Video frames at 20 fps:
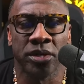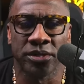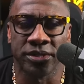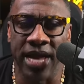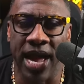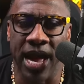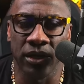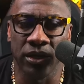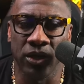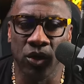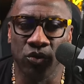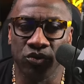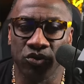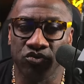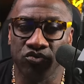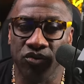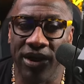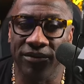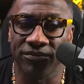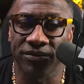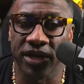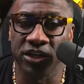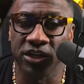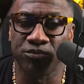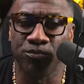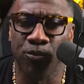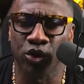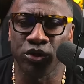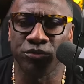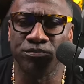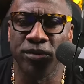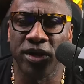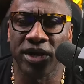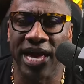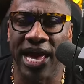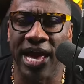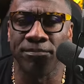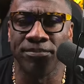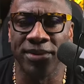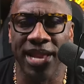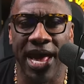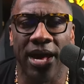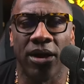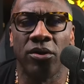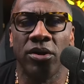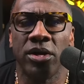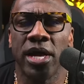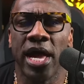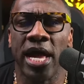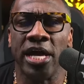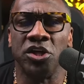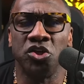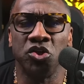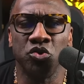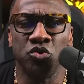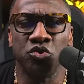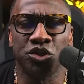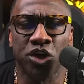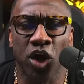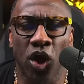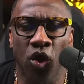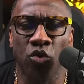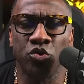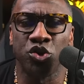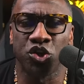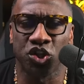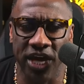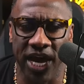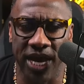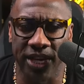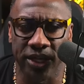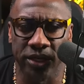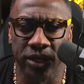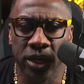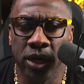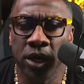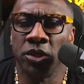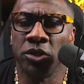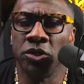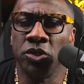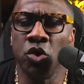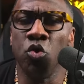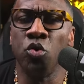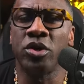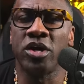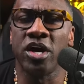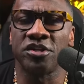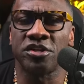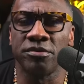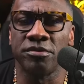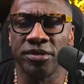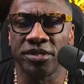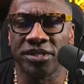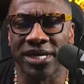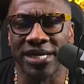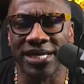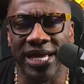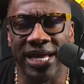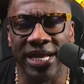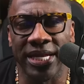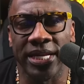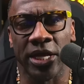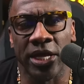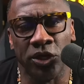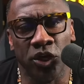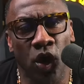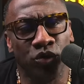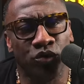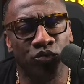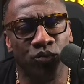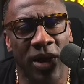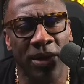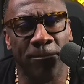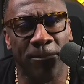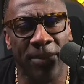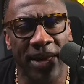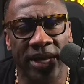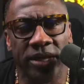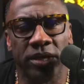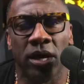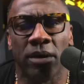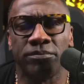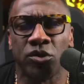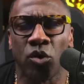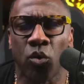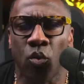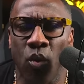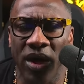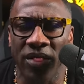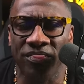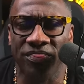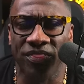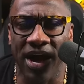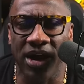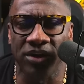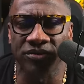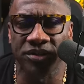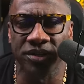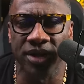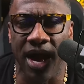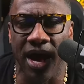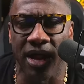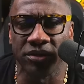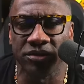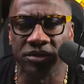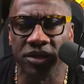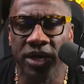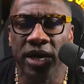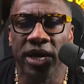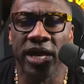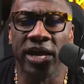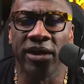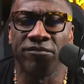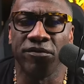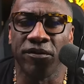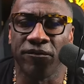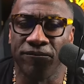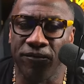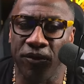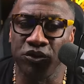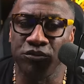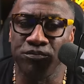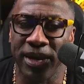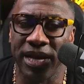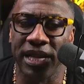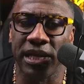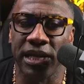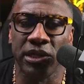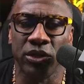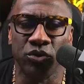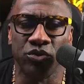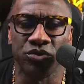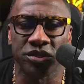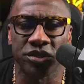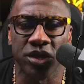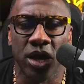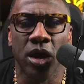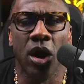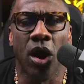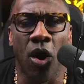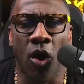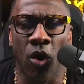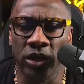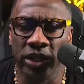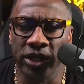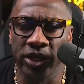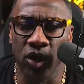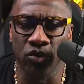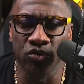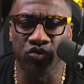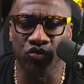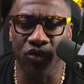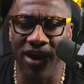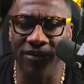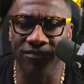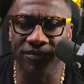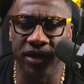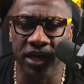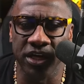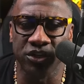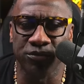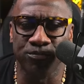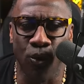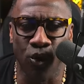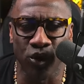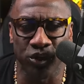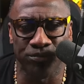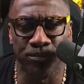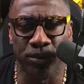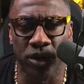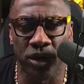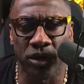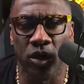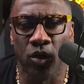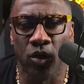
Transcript: Download the DraftKings Sportsbook app now and use code Shannon New customers can get a no sweat bet up to $1,000 if your first bet loses, only on DraftKings Sportsbook